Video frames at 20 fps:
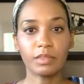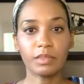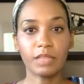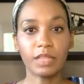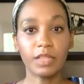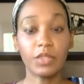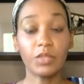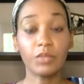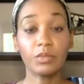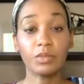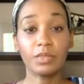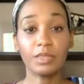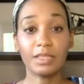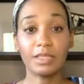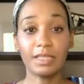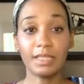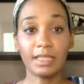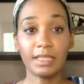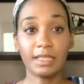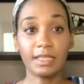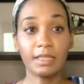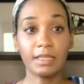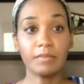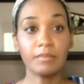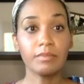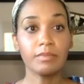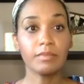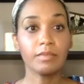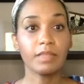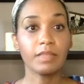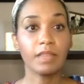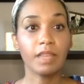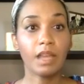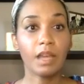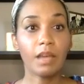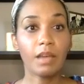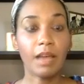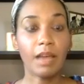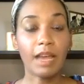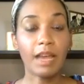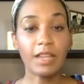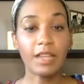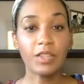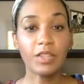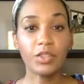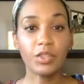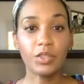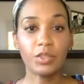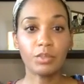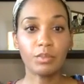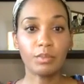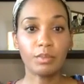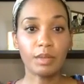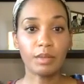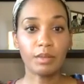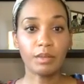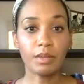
that you would need as you